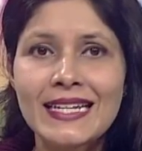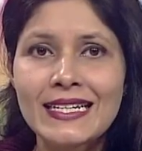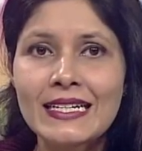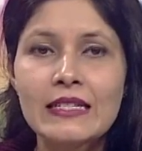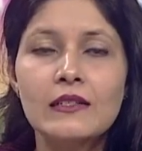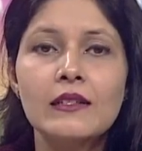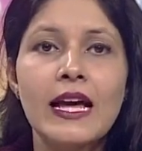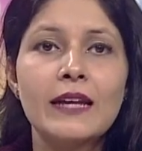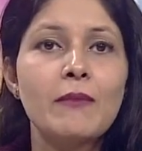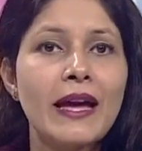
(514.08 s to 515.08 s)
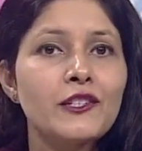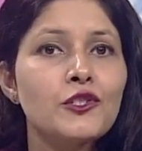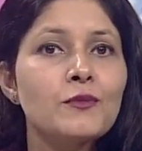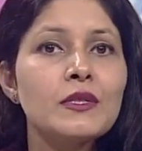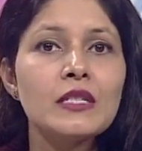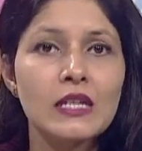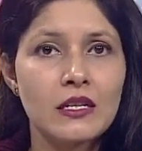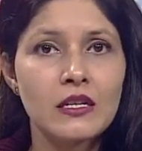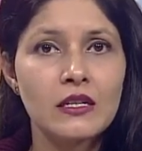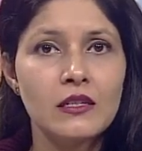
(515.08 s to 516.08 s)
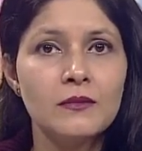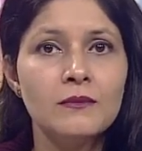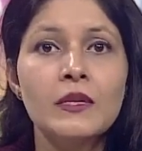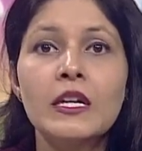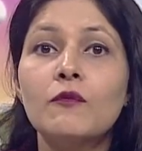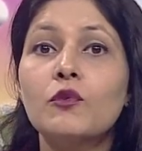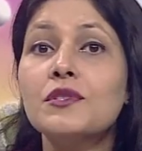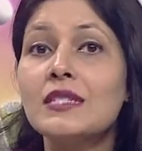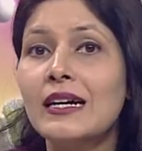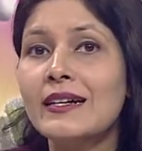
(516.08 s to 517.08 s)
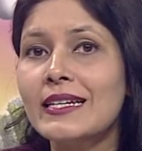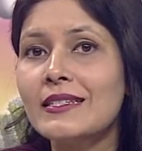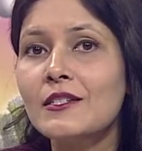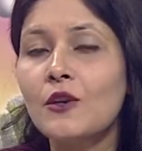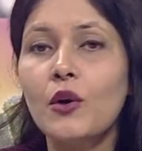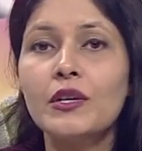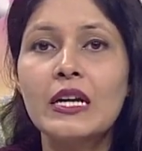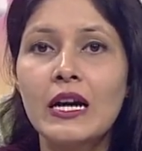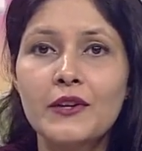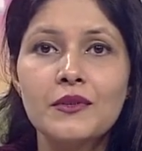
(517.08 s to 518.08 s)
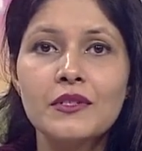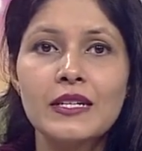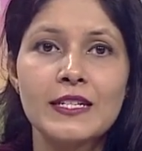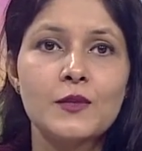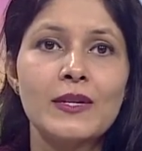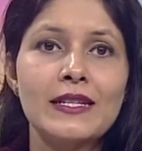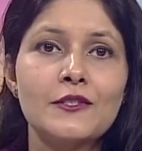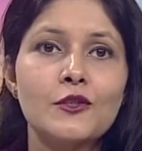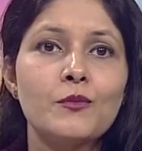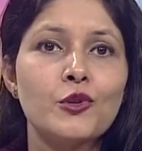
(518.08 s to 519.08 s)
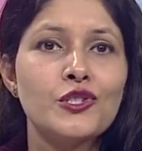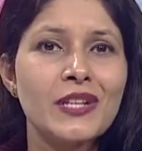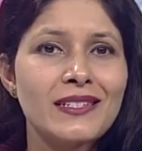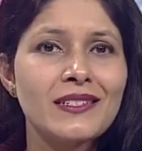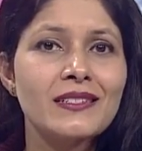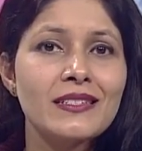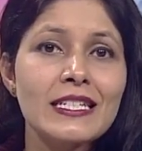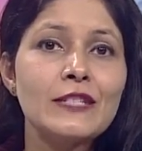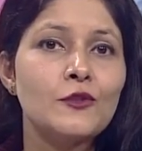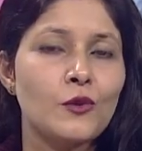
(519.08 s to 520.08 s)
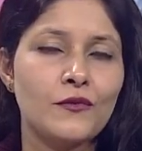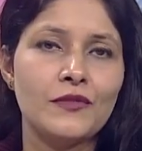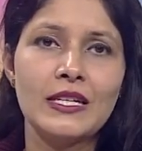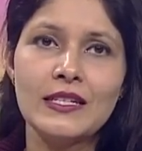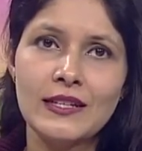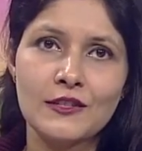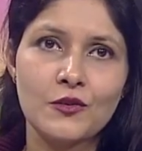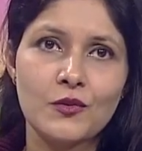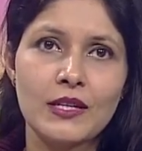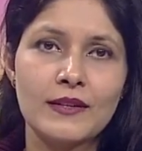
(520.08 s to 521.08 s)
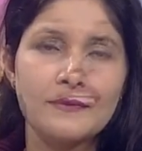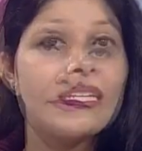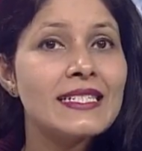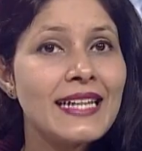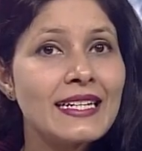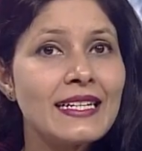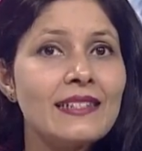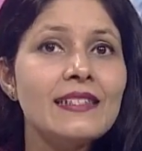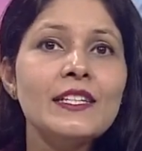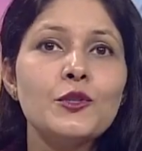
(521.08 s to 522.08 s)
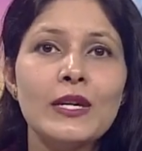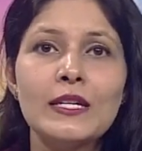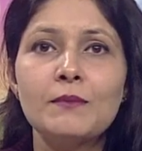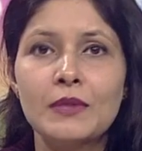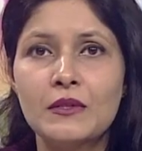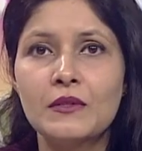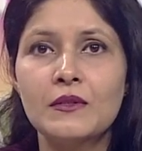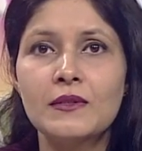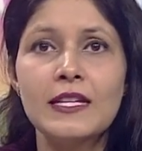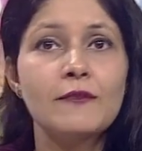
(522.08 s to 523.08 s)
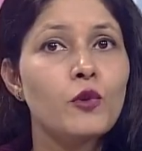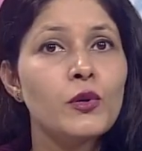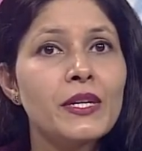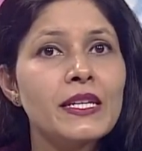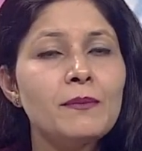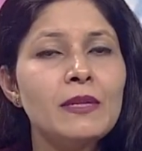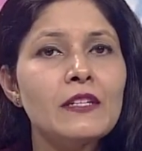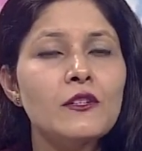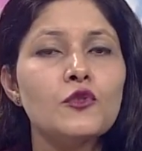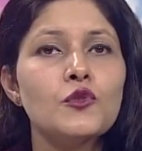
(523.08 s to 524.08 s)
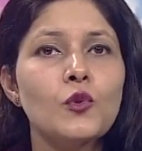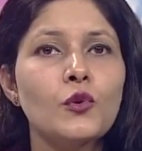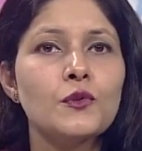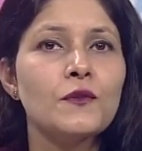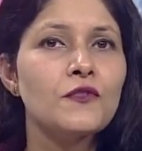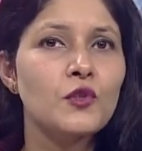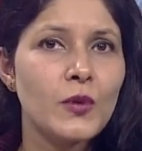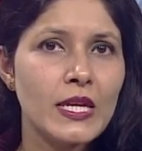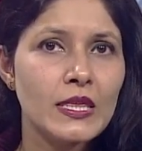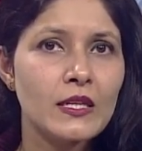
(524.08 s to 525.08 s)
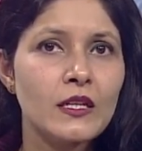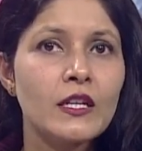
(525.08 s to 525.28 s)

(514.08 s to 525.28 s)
Technical and management curriculum was targeted on current as well as the projected needs of the industry. Technically trained persons have already been a source of strength